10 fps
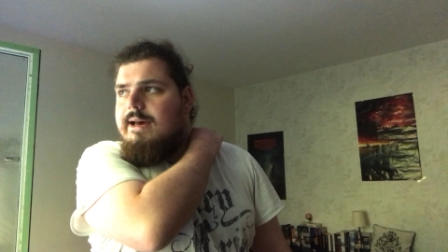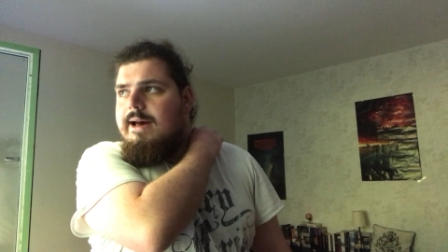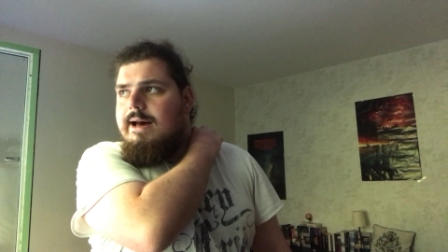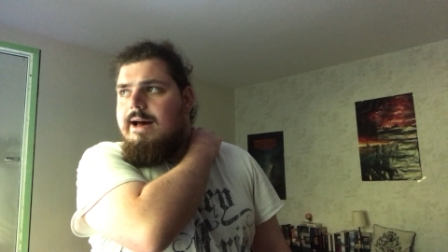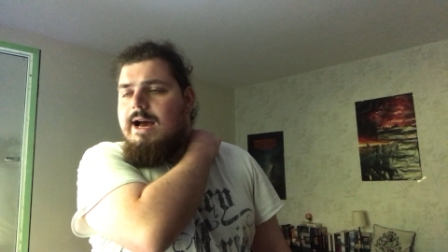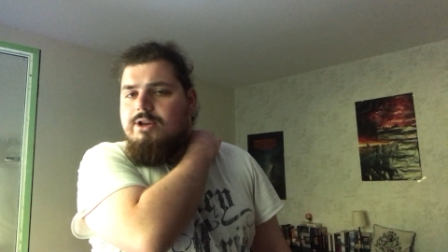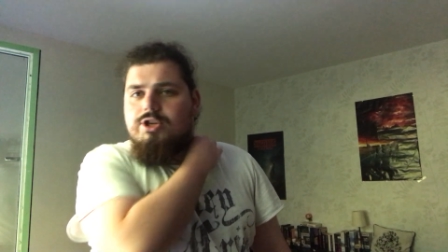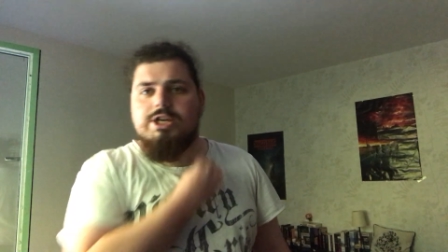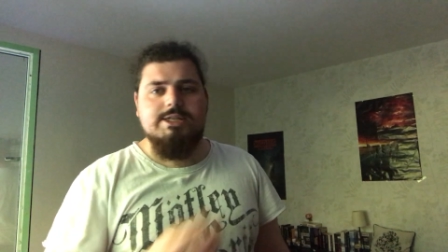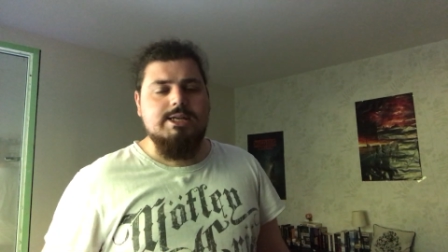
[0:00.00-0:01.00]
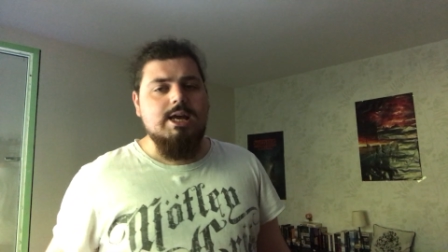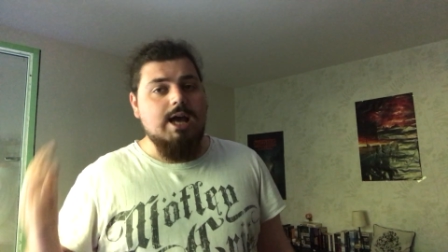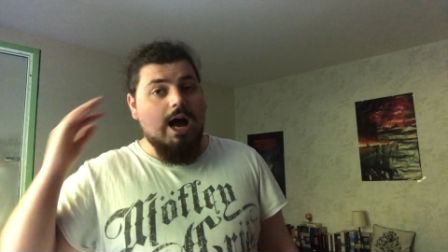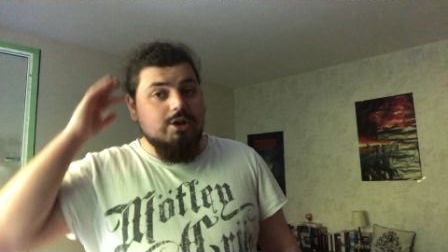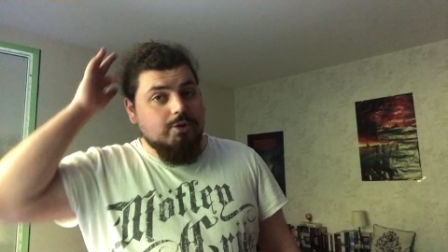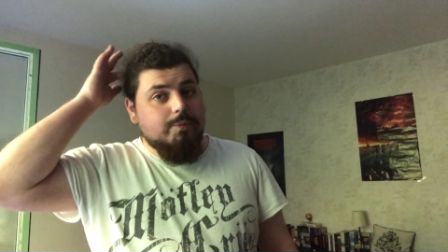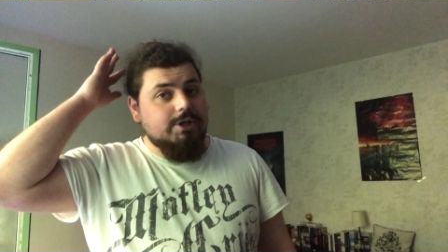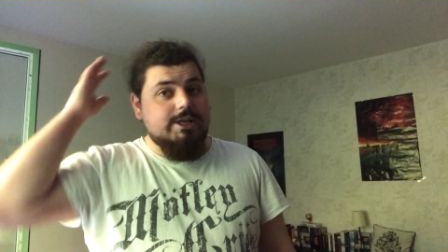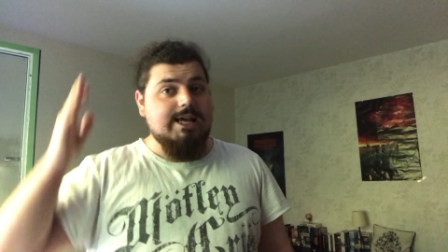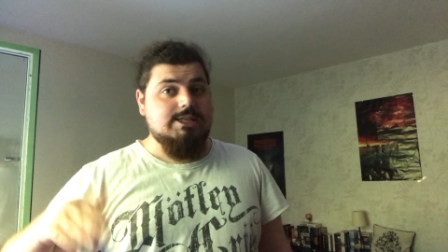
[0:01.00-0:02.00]
I don't put
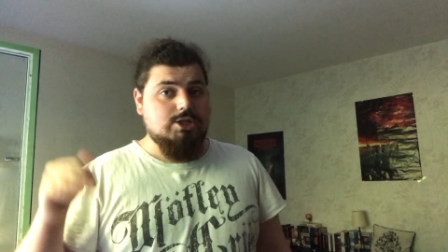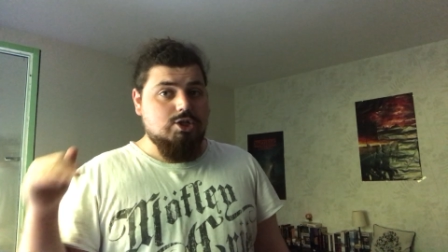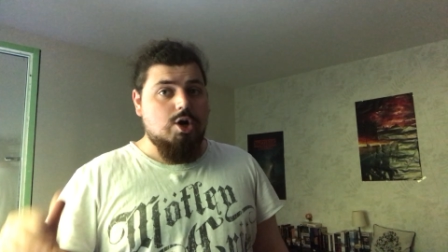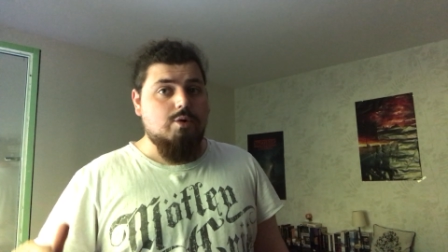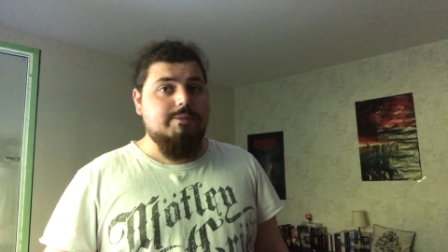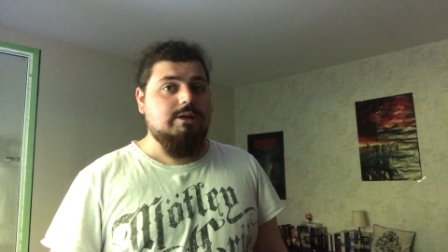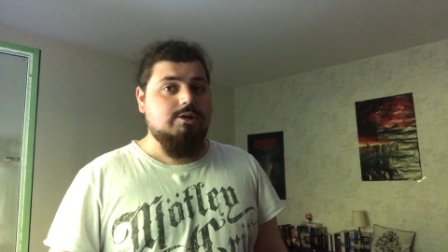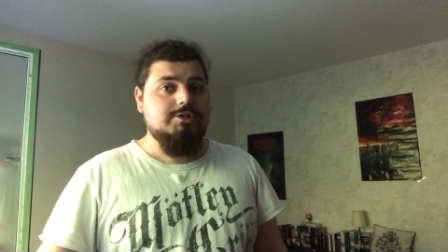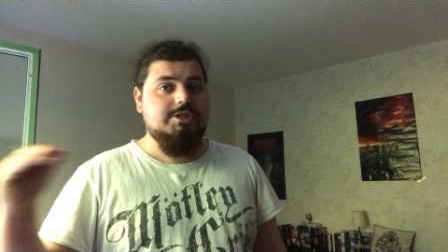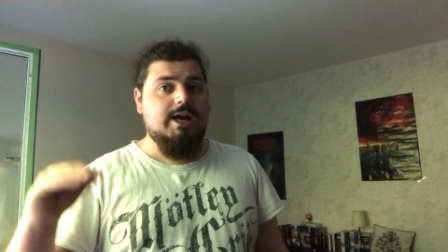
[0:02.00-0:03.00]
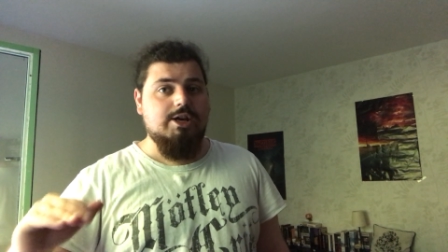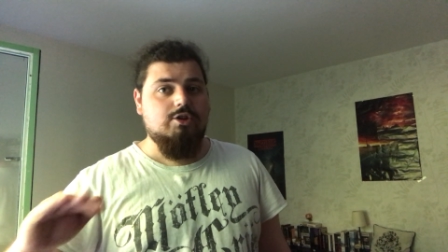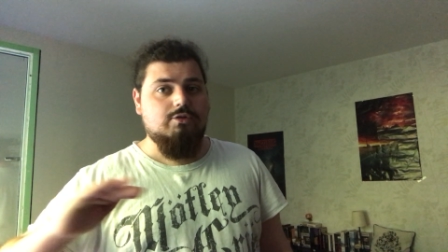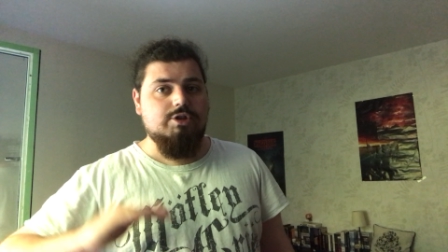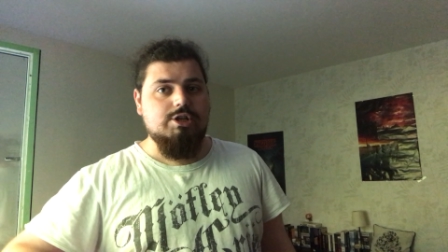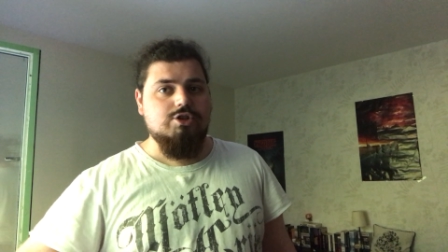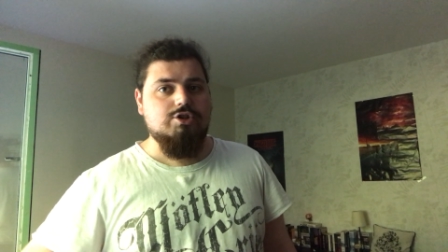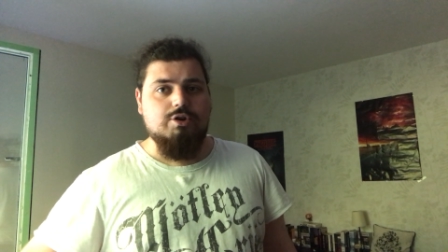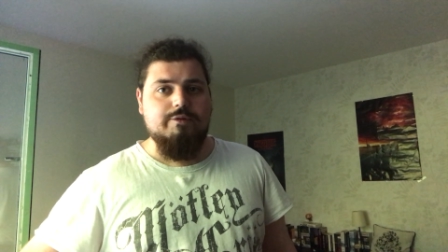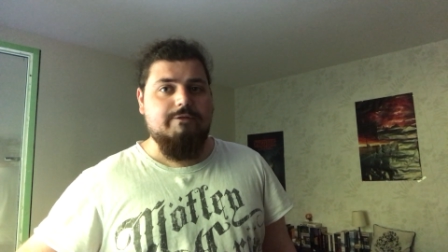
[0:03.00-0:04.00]
it as low because I don't
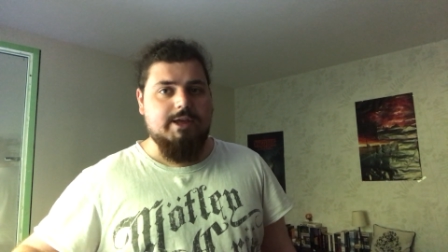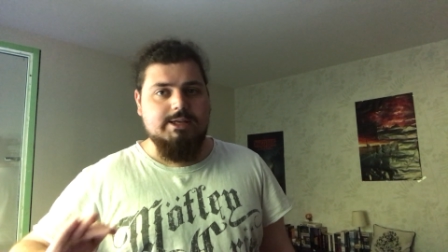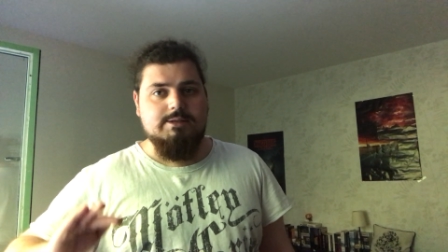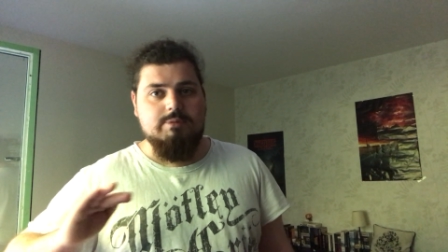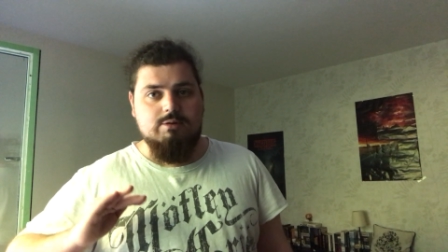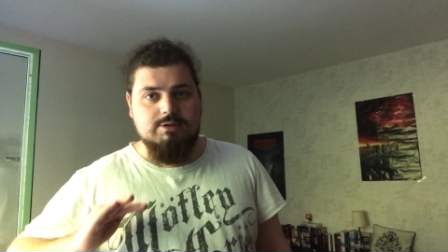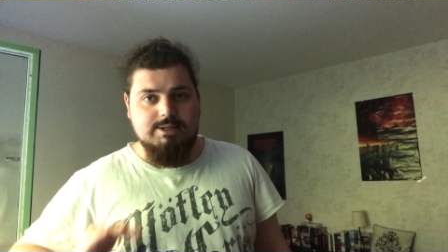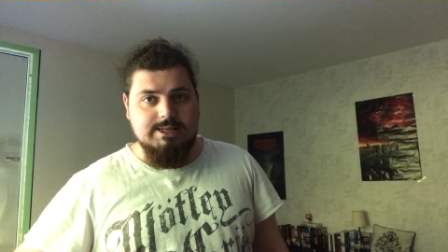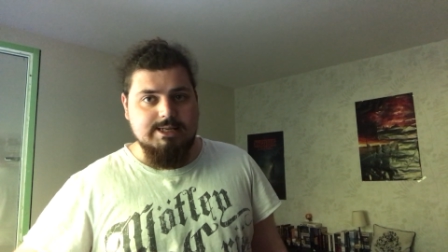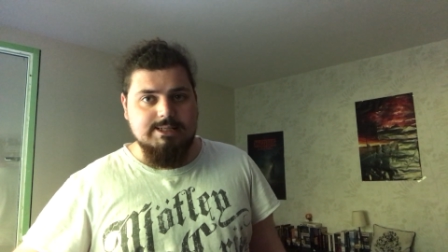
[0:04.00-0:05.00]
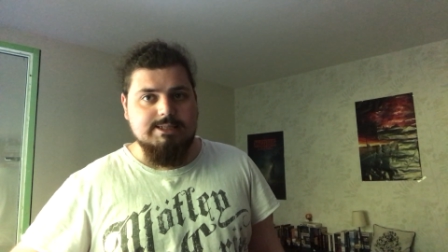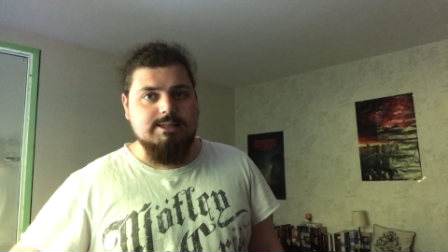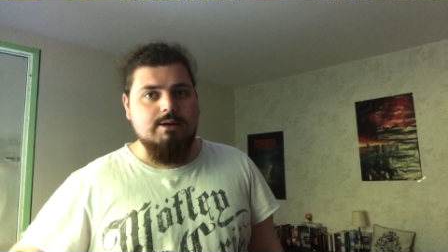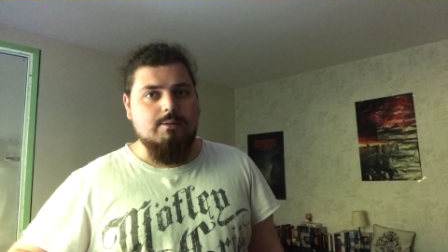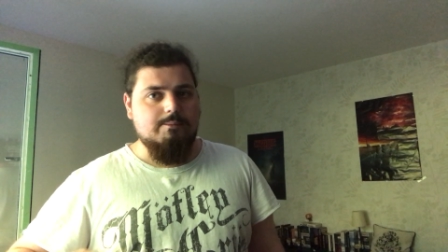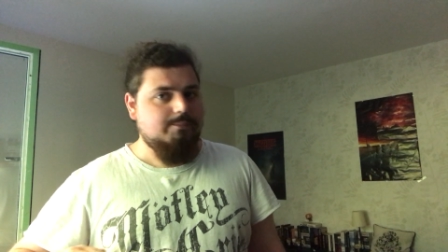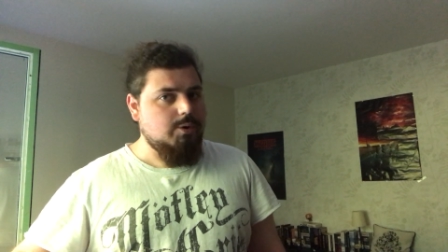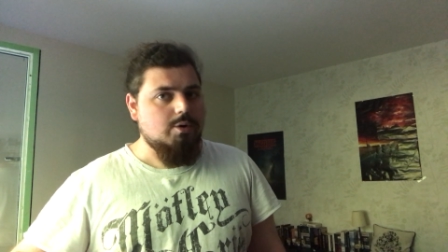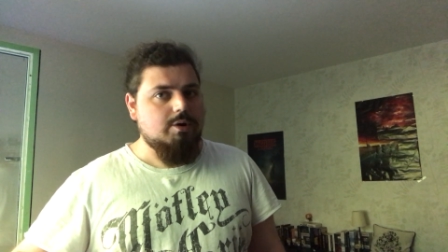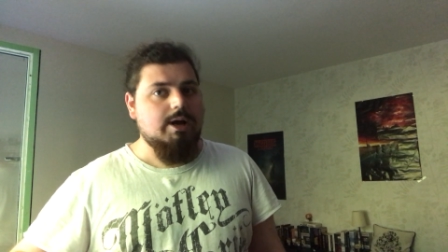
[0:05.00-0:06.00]
enjoy things about this
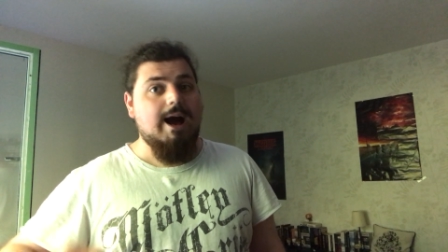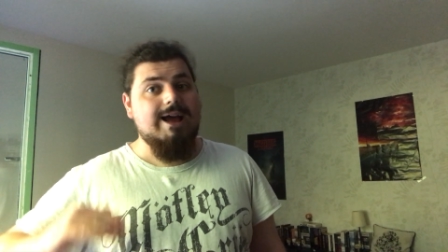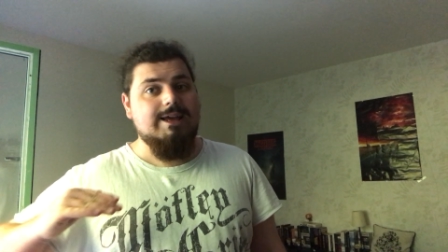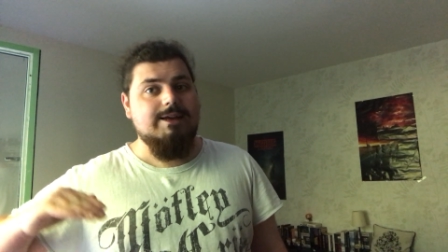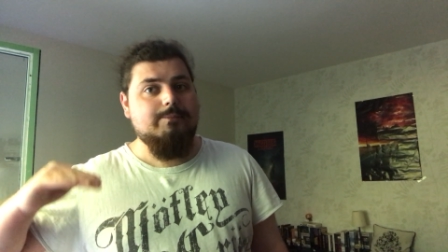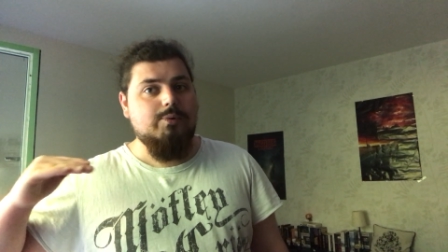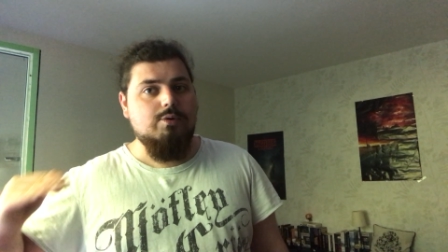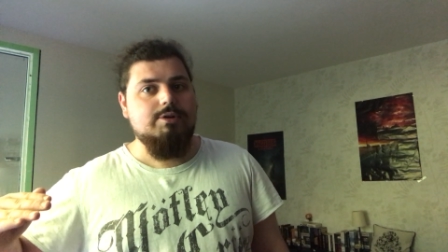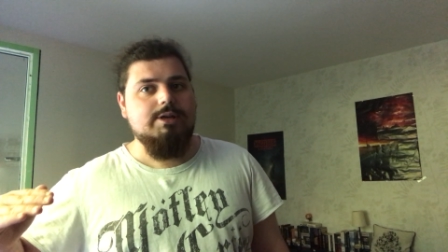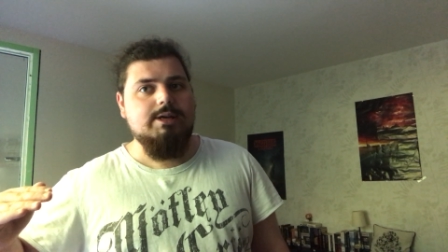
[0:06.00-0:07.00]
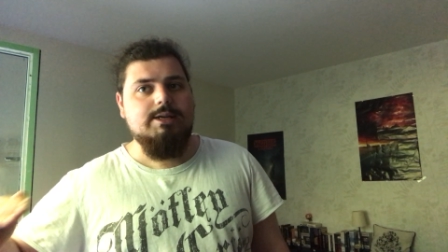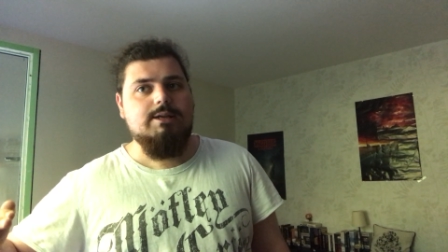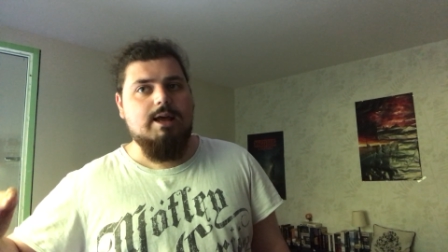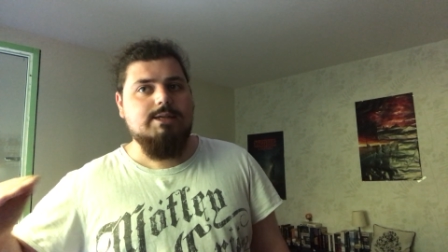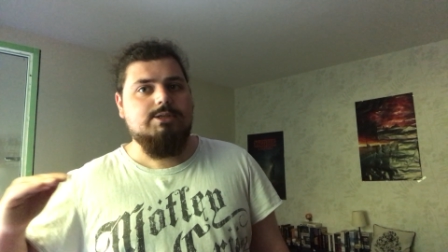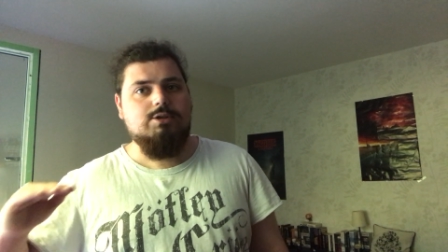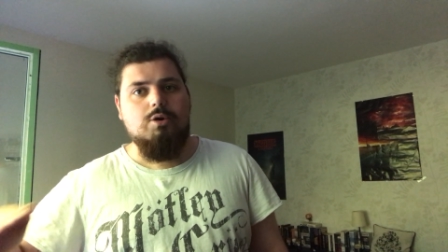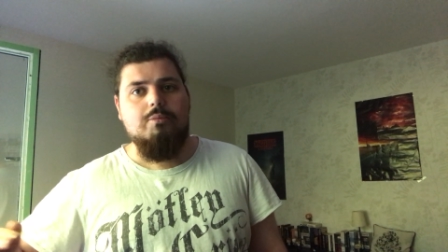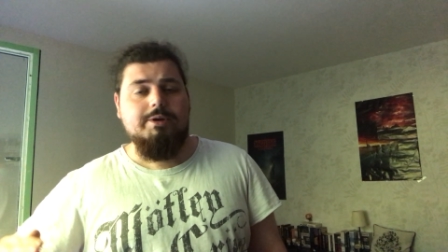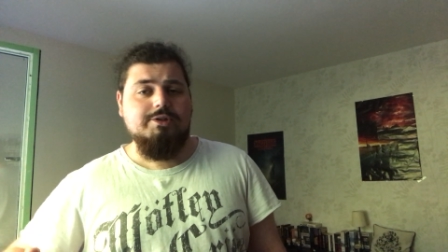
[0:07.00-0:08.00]
book. I put it as
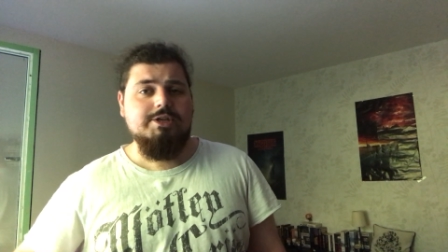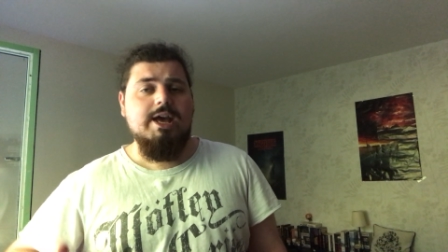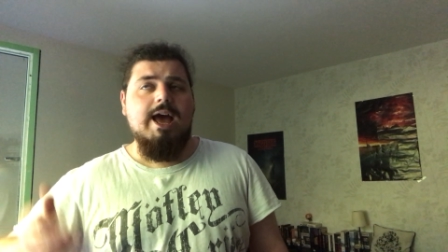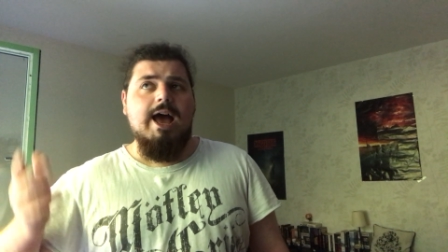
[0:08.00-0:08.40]
low because